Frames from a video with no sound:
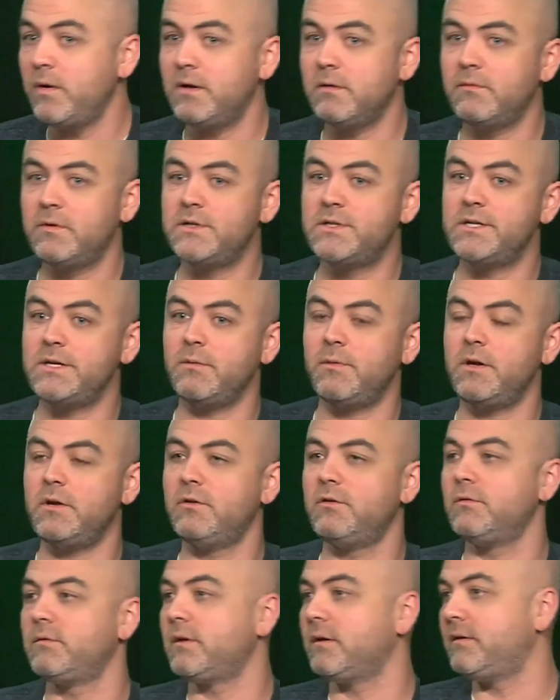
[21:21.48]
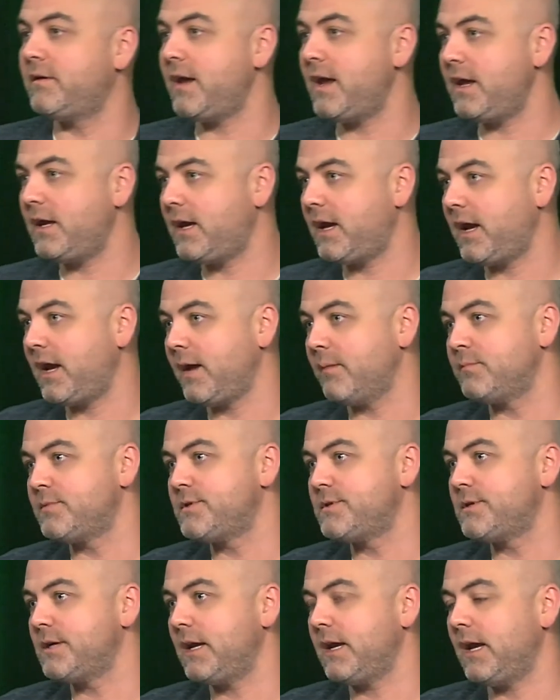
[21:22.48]
We see what you do with the day
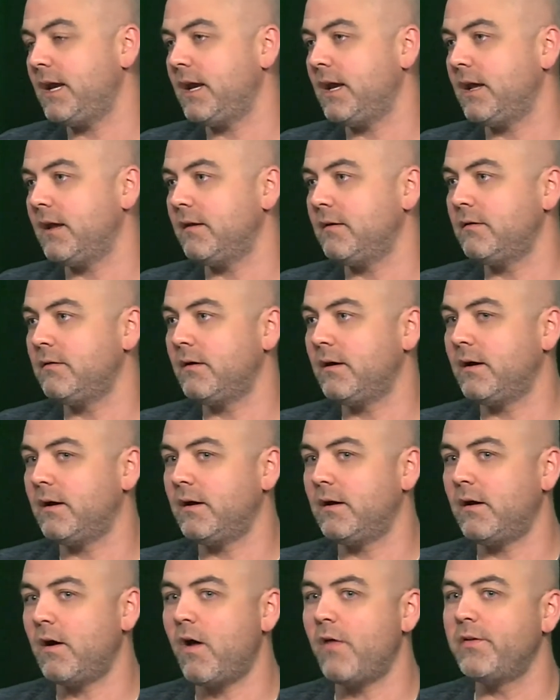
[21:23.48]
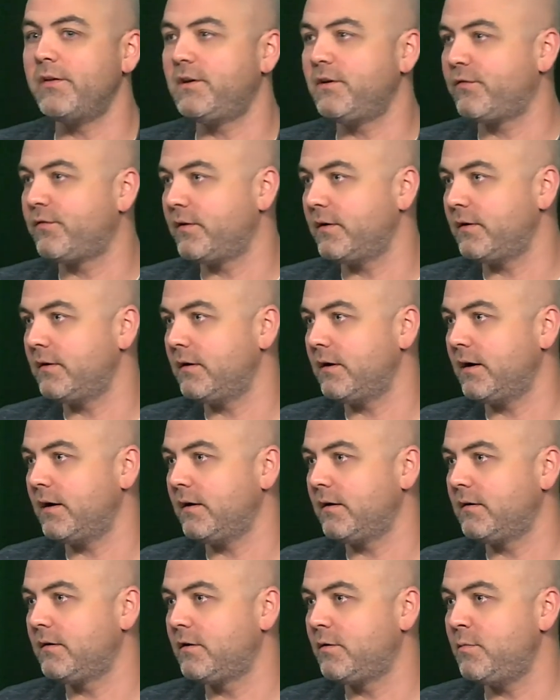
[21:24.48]
camps and all the different
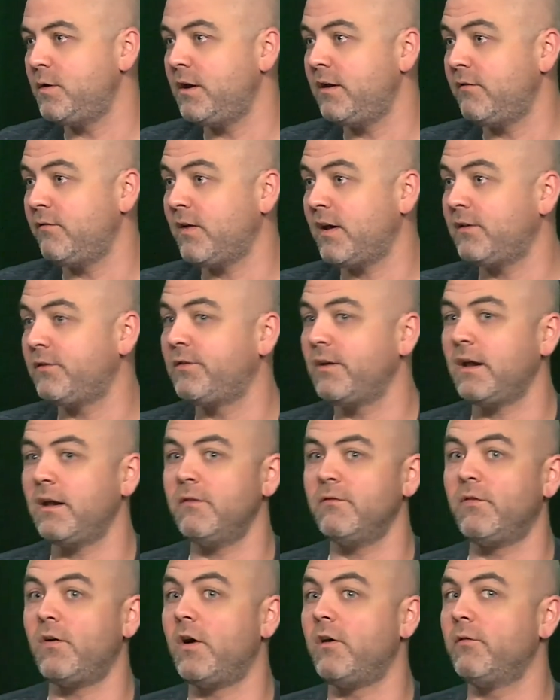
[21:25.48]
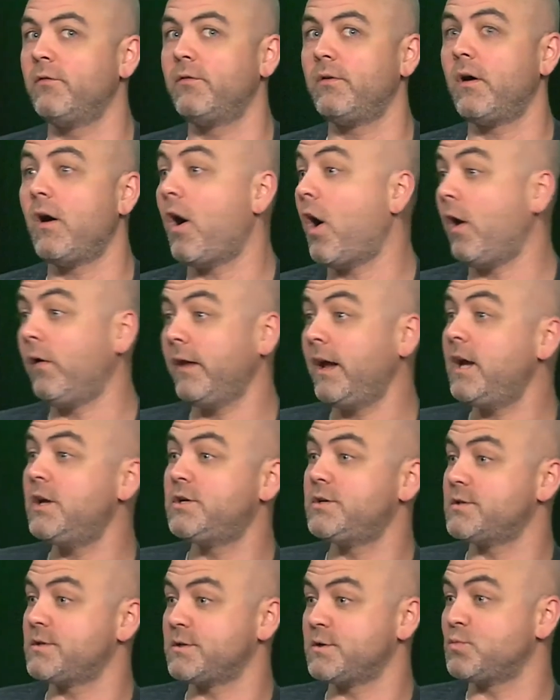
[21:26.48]
community events that involve all
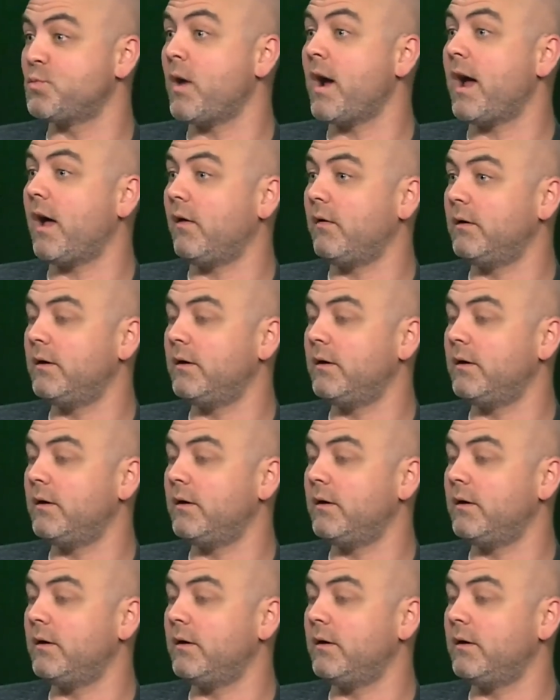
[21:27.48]
ages as well.